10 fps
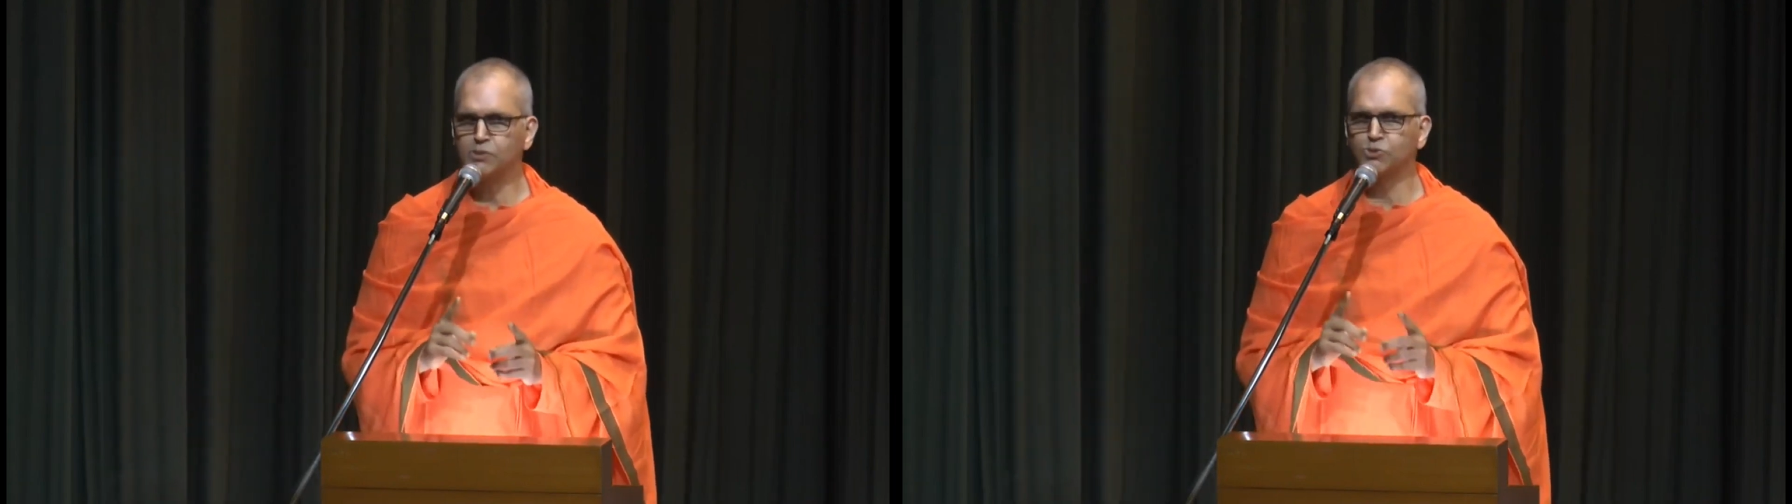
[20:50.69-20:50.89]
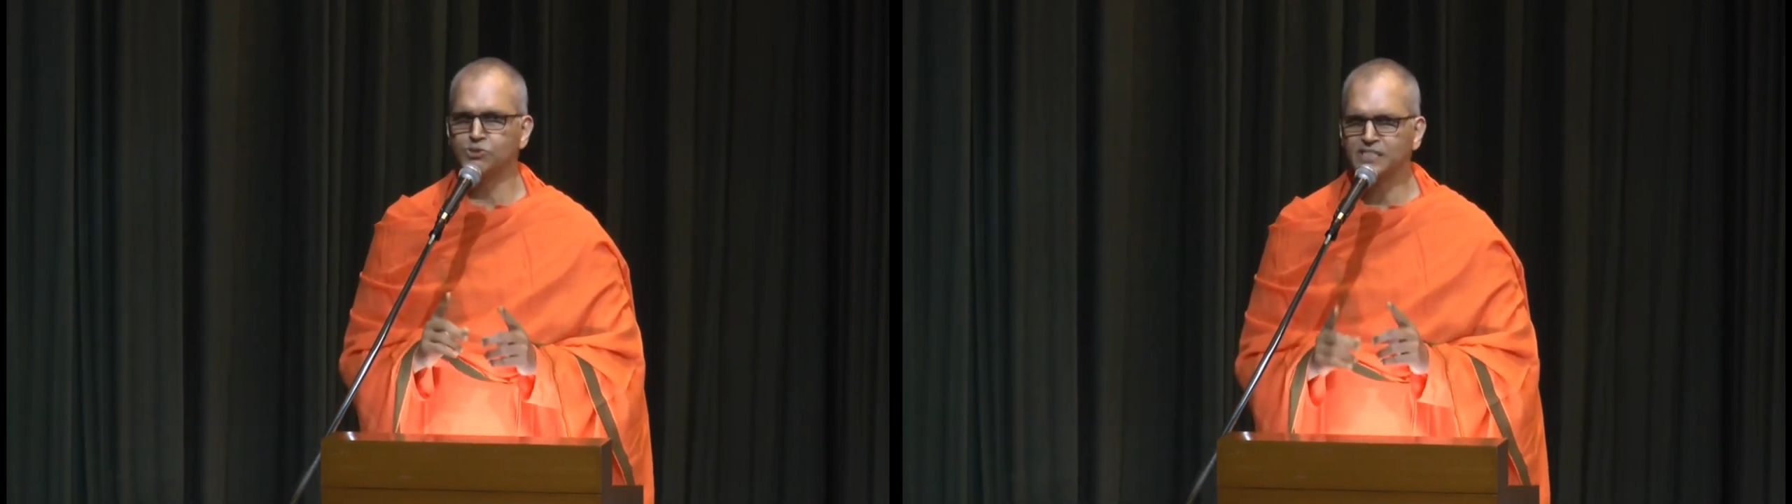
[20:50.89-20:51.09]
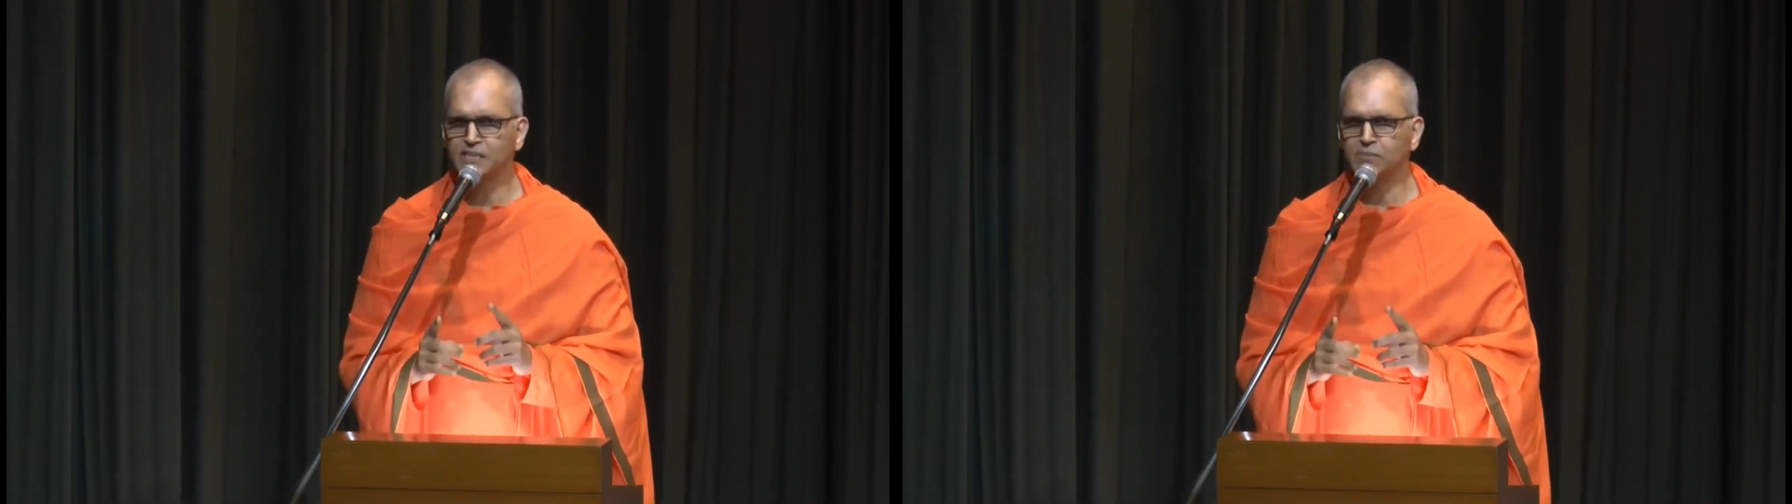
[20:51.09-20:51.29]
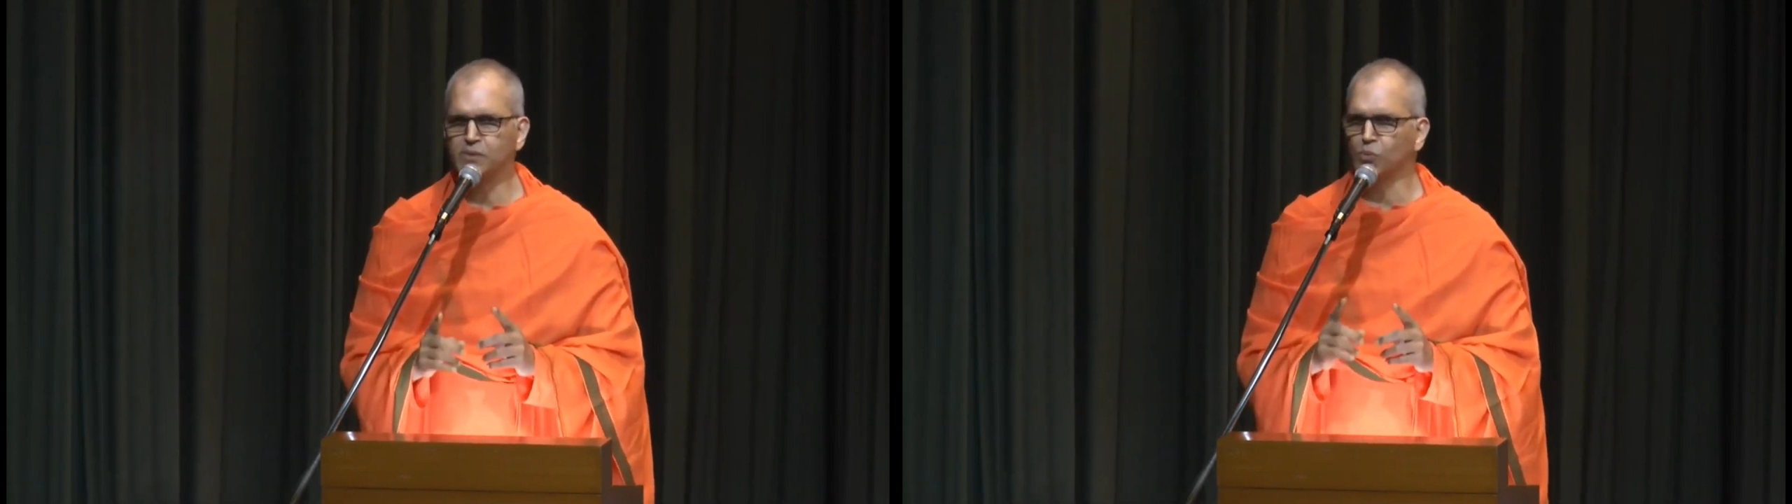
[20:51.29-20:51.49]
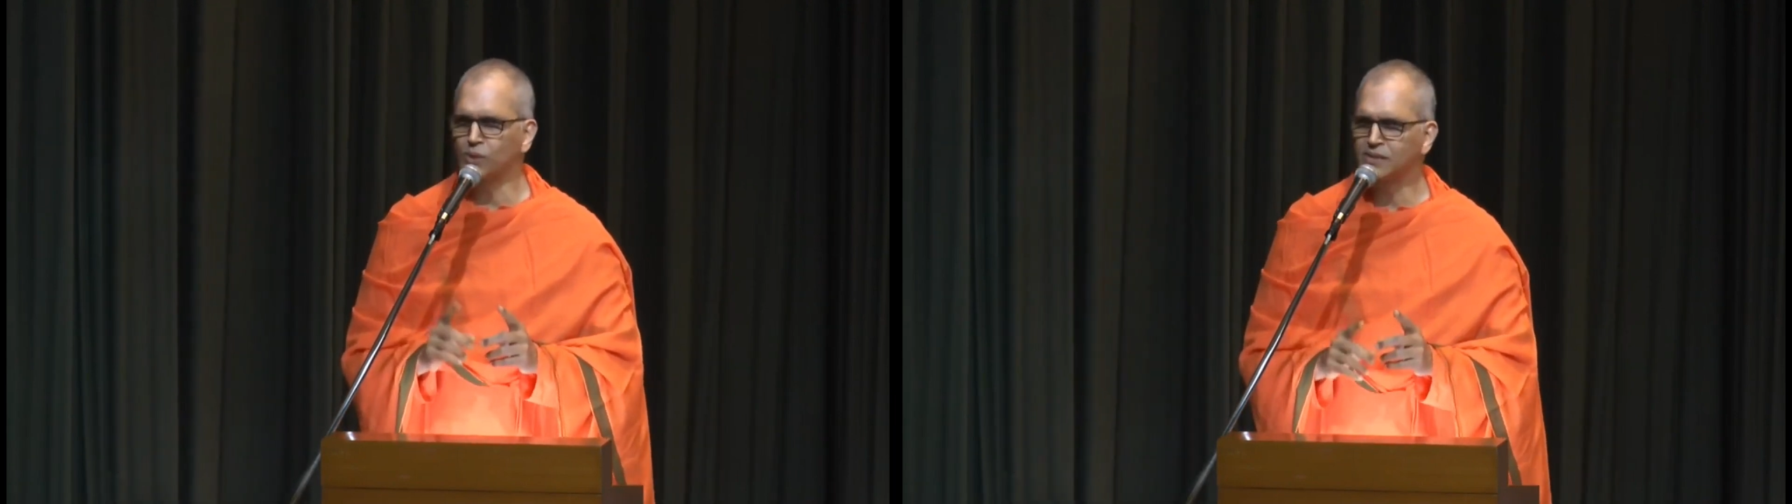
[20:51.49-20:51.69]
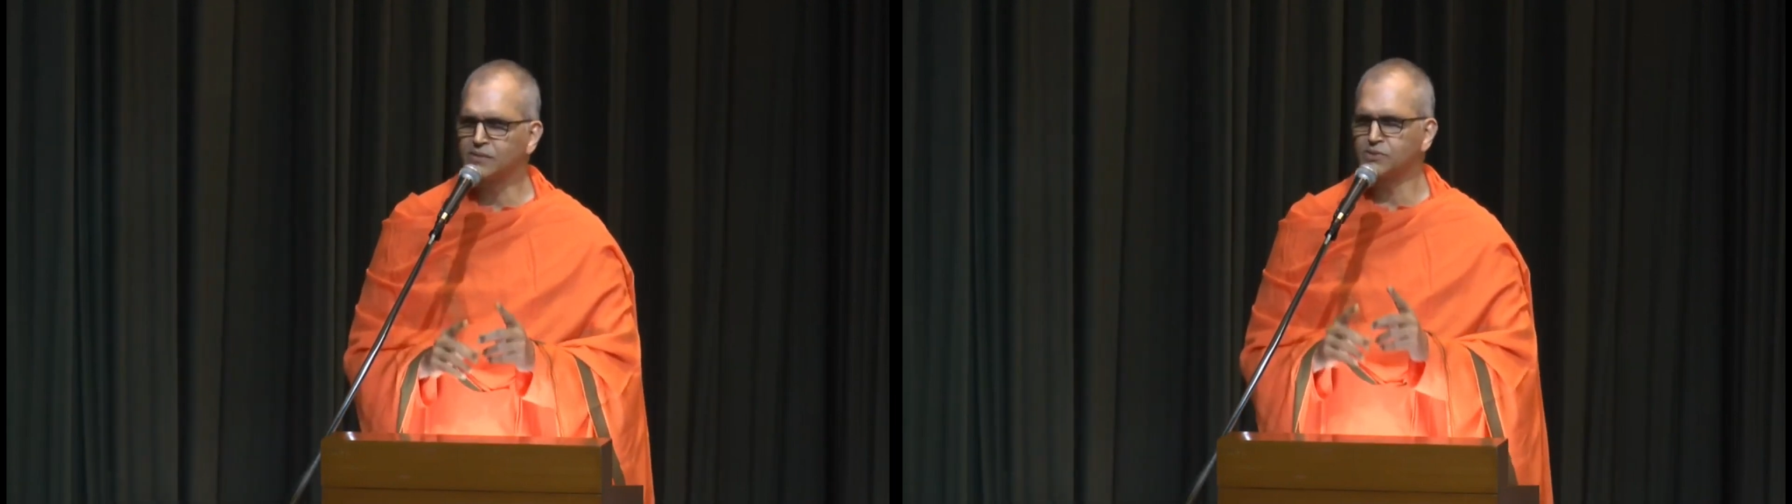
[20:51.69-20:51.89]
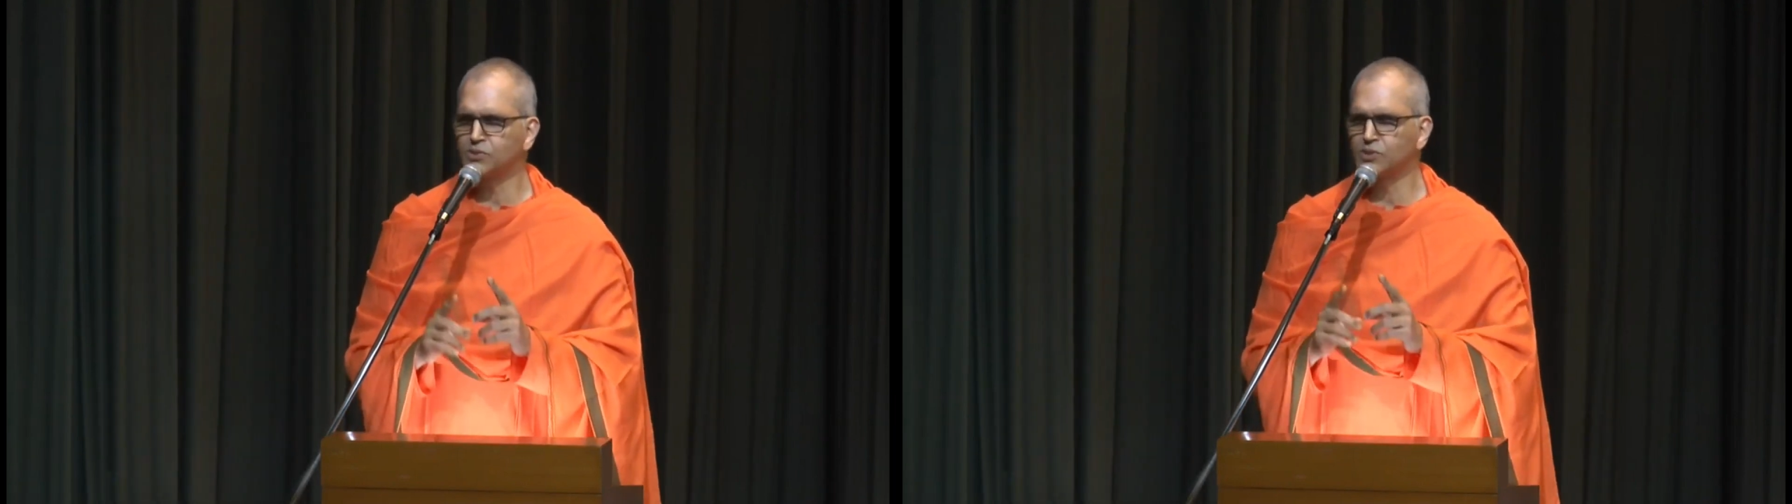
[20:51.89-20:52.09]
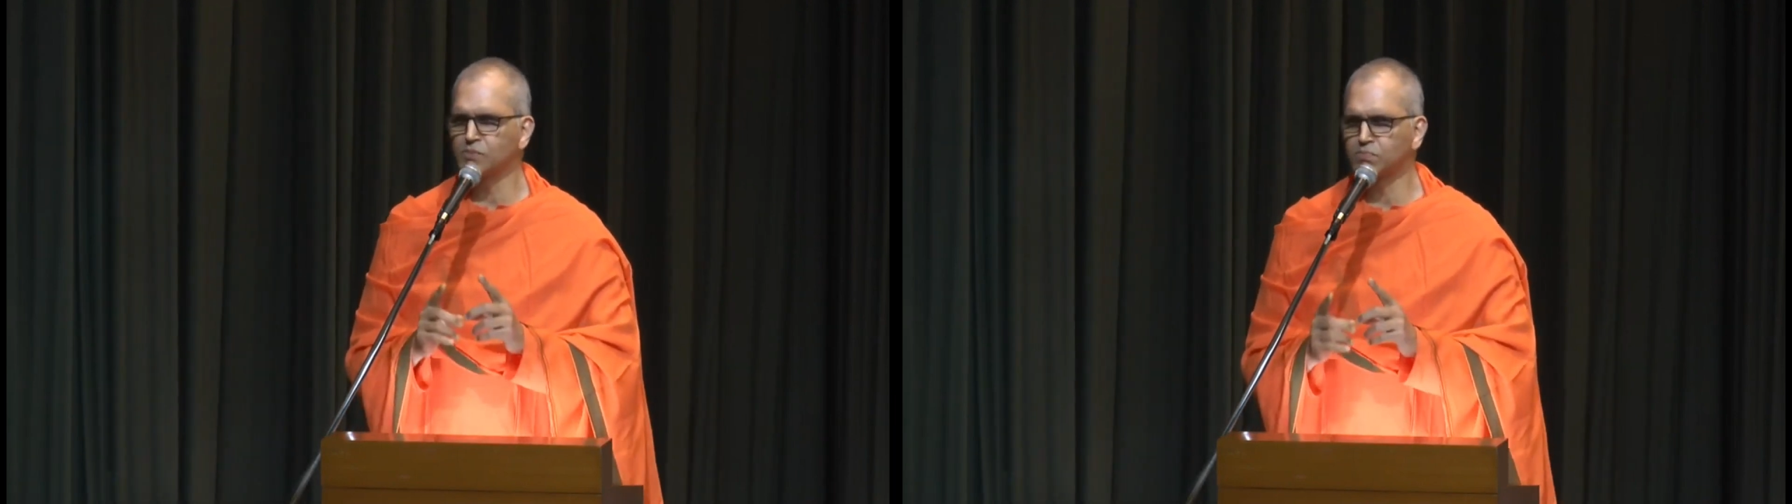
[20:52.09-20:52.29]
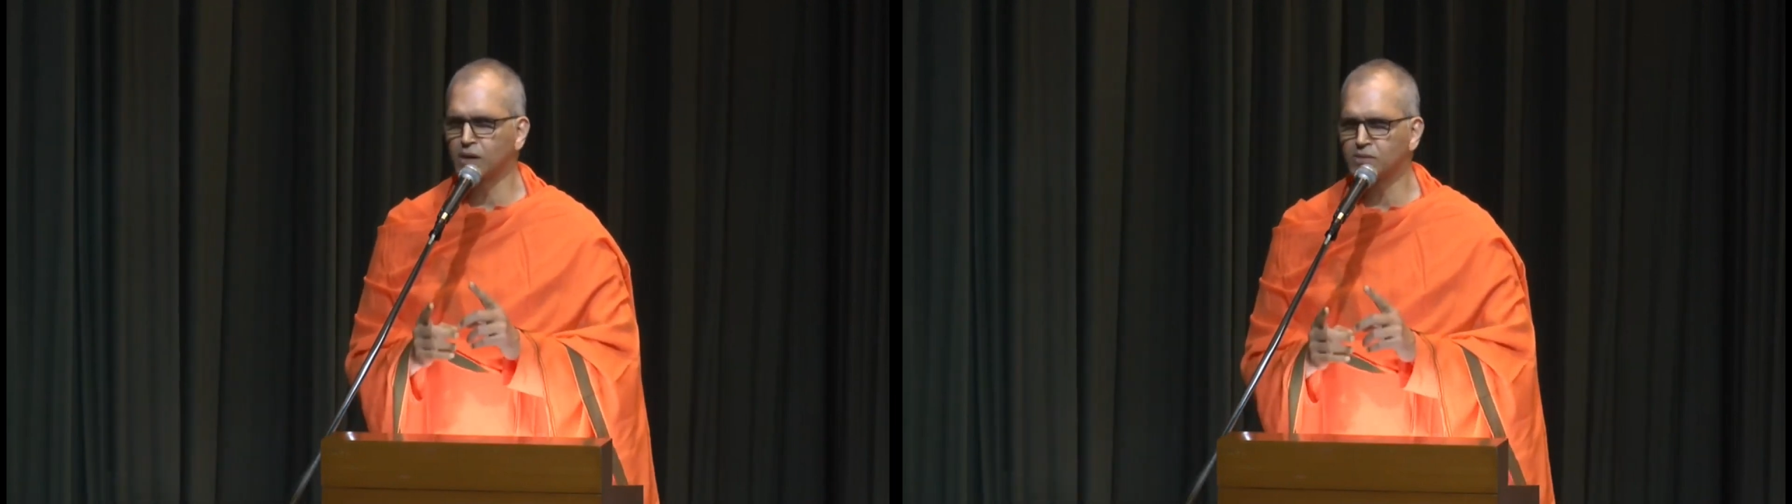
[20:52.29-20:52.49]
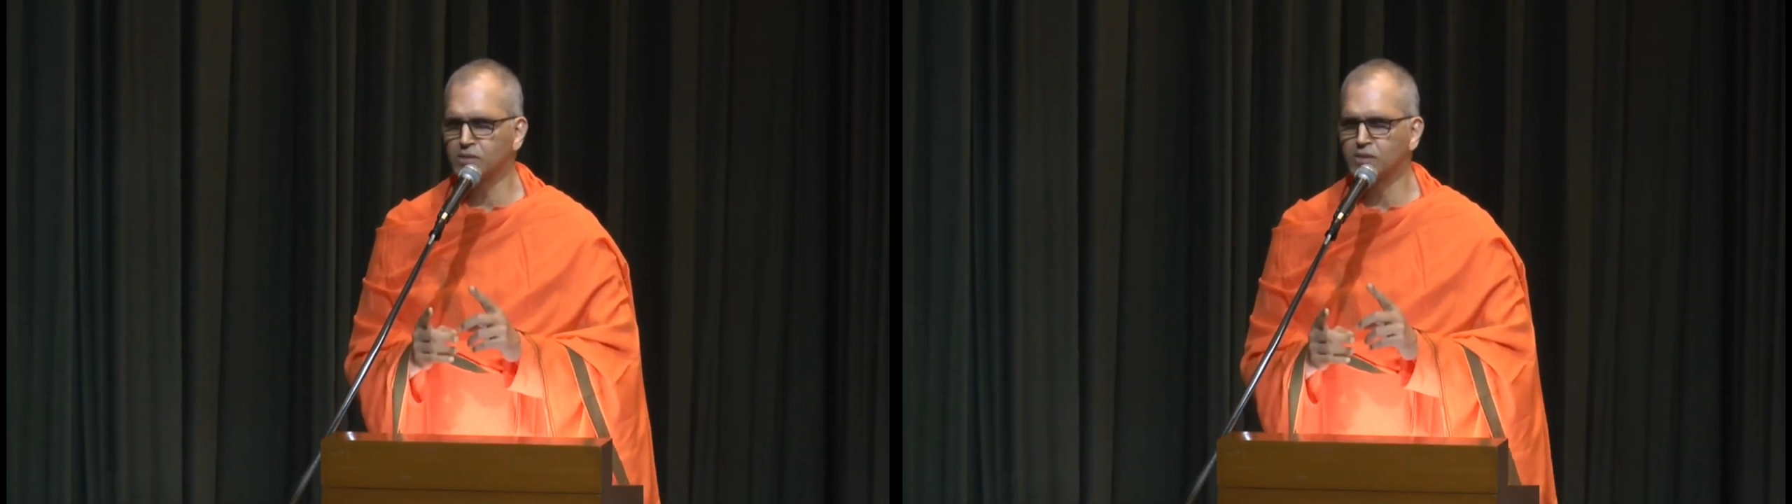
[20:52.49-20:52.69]
to determine whether this is a
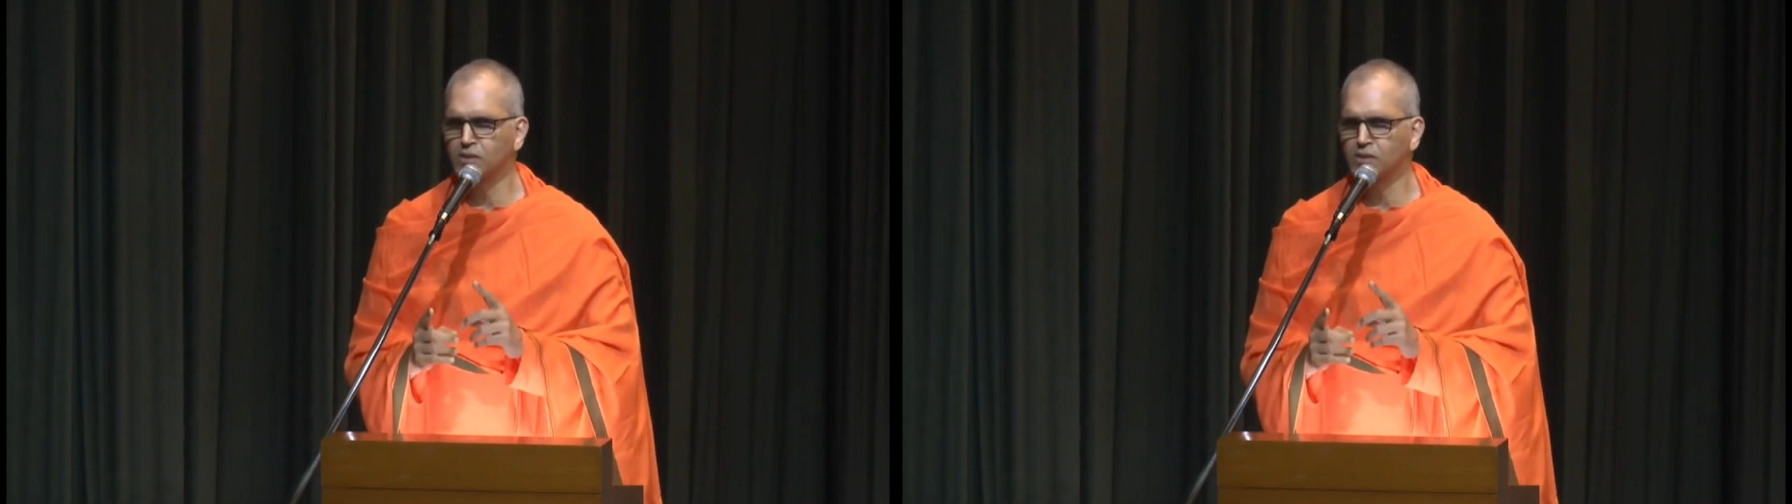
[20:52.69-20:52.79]
pot